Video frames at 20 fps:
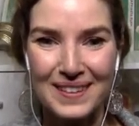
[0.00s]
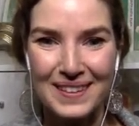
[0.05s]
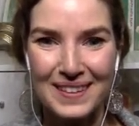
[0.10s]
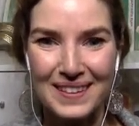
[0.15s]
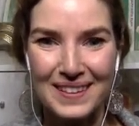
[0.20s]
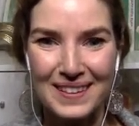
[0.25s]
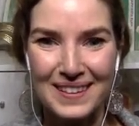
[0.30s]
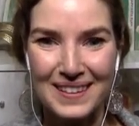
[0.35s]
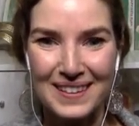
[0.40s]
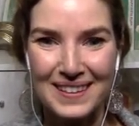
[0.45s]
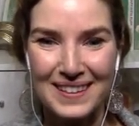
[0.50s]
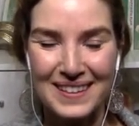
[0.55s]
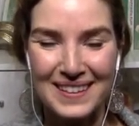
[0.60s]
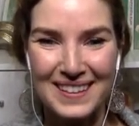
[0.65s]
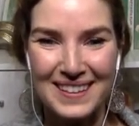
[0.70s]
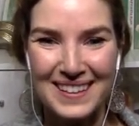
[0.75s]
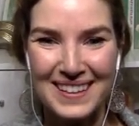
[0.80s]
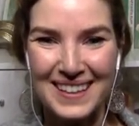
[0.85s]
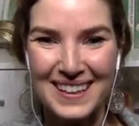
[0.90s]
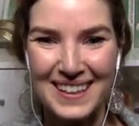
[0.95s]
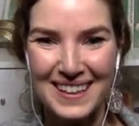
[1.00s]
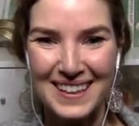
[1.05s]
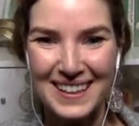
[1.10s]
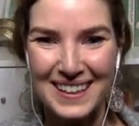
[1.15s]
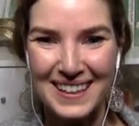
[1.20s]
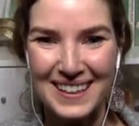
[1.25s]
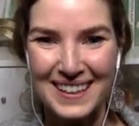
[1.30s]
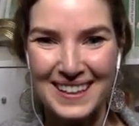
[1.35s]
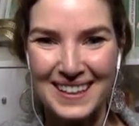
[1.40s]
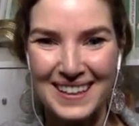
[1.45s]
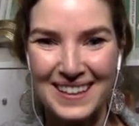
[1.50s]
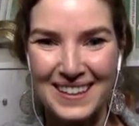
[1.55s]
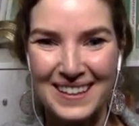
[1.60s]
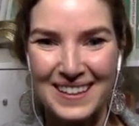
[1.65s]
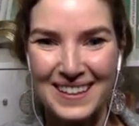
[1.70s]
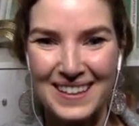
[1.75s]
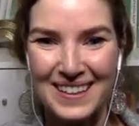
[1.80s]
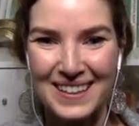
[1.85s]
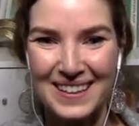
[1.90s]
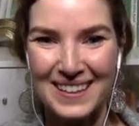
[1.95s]

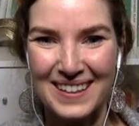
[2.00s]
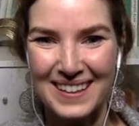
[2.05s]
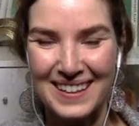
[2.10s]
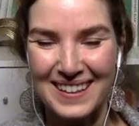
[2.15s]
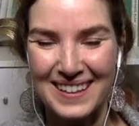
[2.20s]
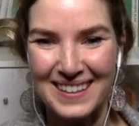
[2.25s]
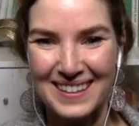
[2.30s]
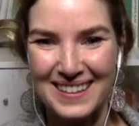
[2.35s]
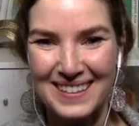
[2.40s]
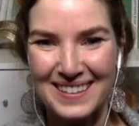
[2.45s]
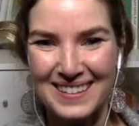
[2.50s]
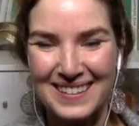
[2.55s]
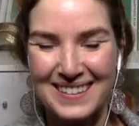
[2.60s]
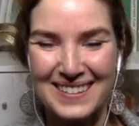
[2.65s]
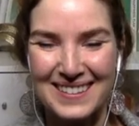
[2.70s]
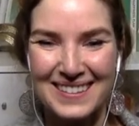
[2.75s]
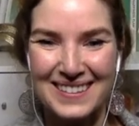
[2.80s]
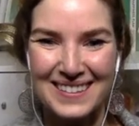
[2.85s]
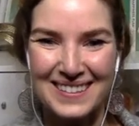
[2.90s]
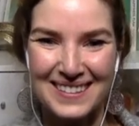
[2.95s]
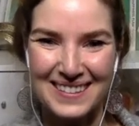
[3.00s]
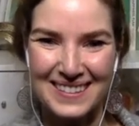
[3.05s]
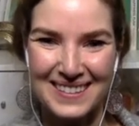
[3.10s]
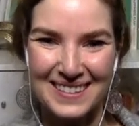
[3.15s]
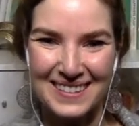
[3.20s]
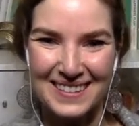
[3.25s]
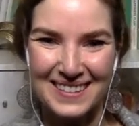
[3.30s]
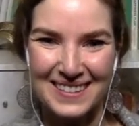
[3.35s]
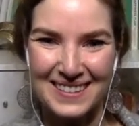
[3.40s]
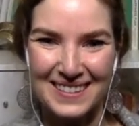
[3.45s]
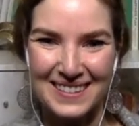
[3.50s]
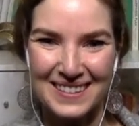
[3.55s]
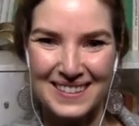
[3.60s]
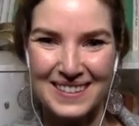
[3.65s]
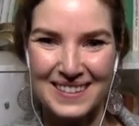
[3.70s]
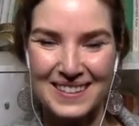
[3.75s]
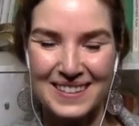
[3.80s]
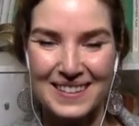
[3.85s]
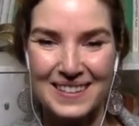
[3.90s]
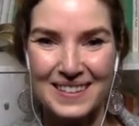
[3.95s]

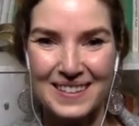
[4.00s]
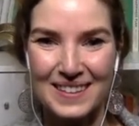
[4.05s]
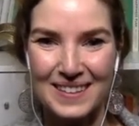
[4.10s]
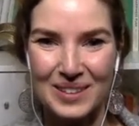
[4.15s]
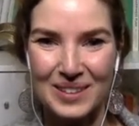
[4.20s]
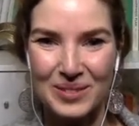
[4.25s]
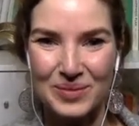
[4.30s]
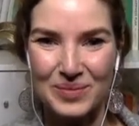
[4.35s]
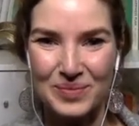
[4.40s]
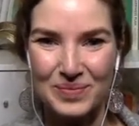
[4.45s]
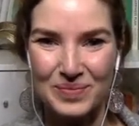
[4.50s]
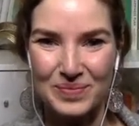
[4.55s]
The person shown says nothing.